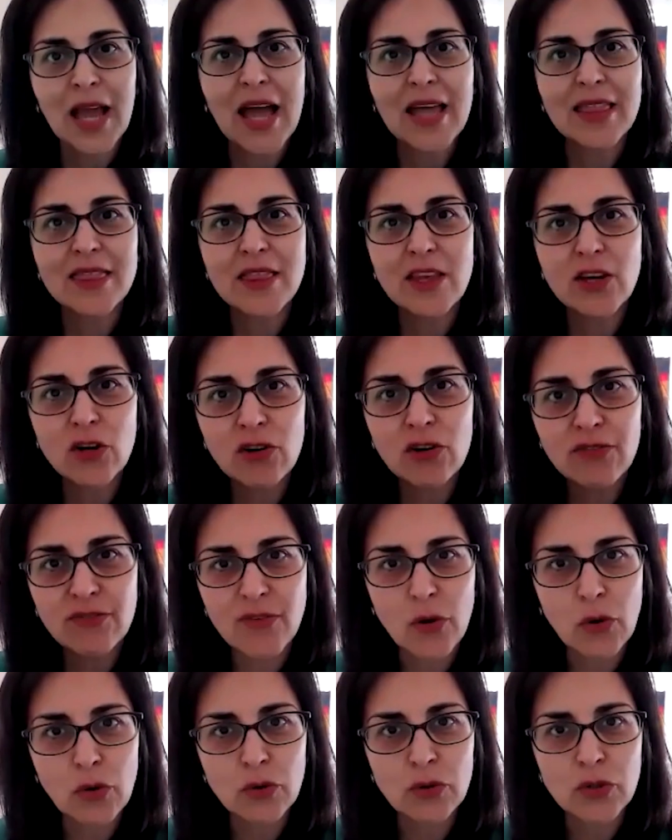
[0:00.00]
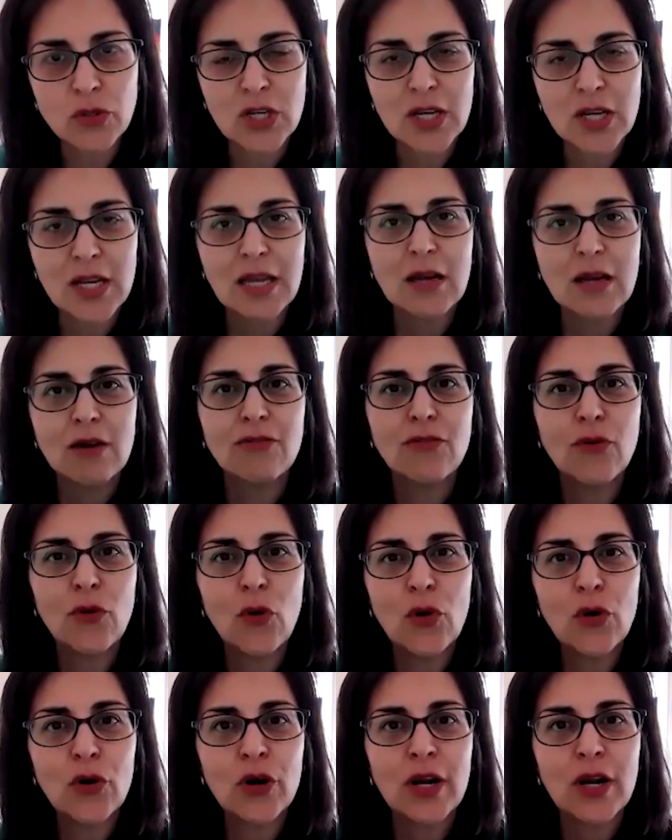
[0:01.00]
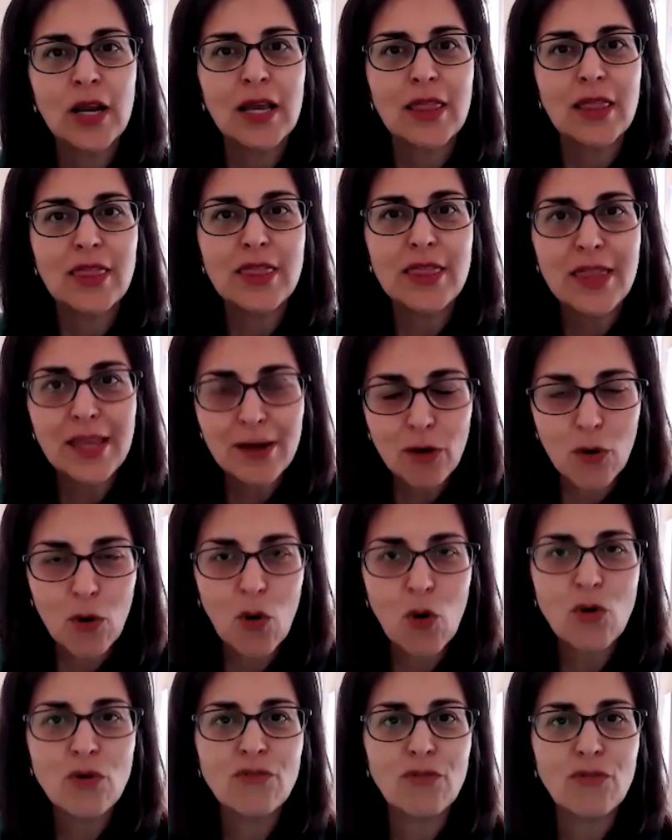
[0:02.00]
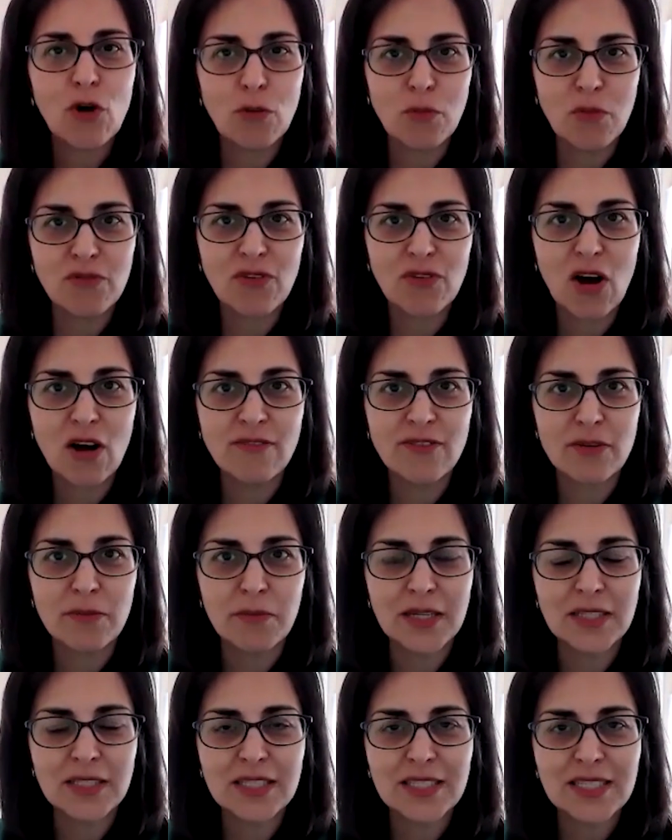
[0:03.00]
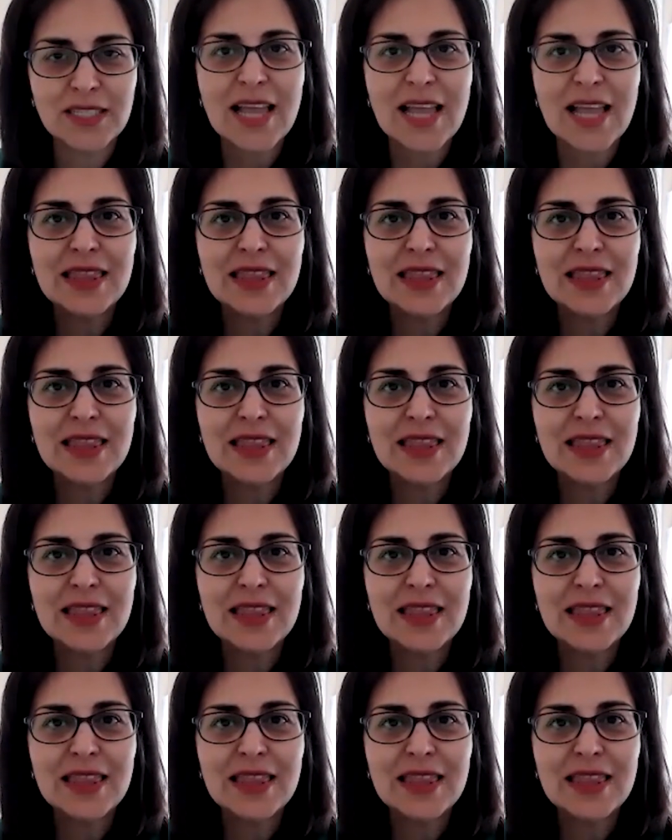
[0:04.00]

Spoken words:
and their vote for their own form of government.